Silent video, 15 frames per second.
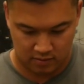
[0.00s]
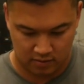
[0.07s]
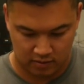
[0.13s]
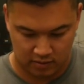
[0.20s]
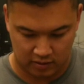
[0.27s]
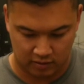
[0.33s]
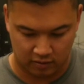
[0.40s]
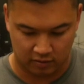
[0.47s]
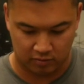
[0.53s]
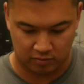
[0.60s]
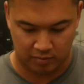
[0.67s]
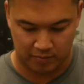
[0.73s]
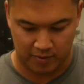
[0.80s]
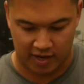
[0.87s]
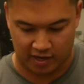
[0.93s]
It's still a little
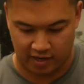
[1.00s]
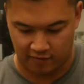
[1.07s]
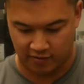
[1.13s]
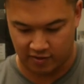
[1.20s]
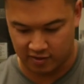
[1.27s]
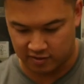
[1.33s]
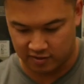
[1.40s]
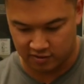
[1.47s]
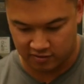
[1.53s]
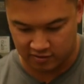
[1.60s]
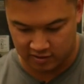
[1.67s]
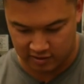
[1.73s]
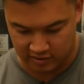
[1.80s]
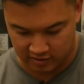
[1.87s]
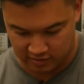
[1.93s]
bit back heavy, that's
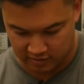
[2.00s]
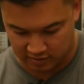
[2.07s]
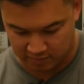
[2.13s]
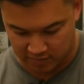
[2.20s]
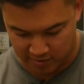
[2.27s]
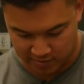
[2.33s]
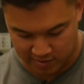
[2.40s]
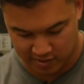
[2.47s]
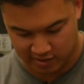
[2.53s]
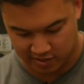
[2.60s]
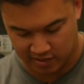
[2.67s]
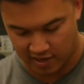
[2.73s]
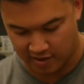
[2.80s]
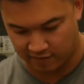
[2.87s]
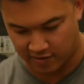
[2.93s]
interesting. So maybe it needs
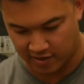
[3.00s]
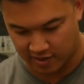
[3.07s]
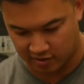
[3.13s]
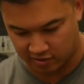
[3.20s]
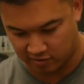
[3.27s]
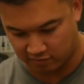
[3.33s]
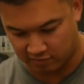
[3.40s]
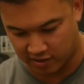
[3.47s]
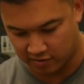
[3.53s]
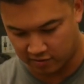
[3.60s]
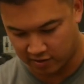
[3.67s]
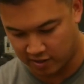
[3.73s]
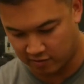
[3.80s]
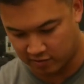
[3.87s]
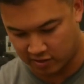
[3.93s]
to have that extra ring
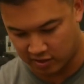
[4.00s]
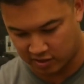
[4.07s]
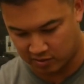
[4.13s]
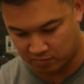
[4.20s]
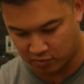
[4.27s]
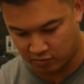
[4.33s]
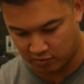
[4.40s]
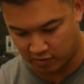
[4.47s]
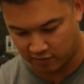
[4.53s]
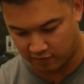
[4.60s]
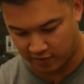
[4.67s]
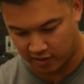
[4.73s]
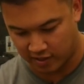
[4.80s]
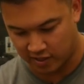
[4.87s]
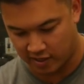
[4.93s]
on there, which I just pulled off,
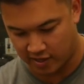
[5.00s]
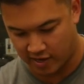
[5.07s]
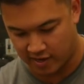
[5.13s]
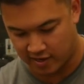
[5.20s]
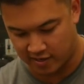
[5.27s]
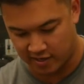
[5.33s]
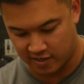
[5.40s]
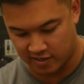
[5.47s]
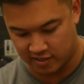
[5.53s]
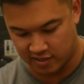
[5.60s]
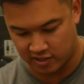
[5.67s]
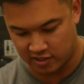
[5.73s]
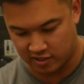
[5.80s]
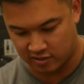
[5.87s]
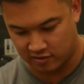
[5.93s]
and in
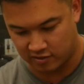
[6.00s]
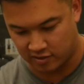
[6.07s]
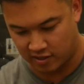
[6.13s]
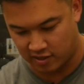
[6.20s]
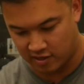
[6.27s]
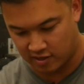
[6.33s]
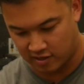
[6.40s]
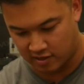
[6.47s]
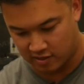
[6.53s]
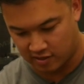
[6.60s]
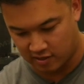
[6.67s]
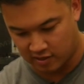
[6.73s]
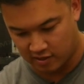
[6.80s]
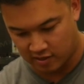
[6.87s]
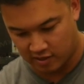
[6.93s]
addition to the
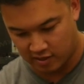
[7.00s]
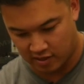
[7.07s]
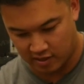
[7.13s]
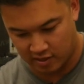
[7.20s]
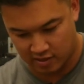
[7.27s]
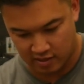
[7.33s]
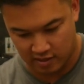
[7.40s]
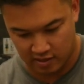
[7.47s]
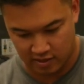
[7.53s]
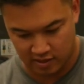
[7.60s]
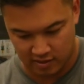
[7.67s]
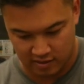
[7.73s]
ND.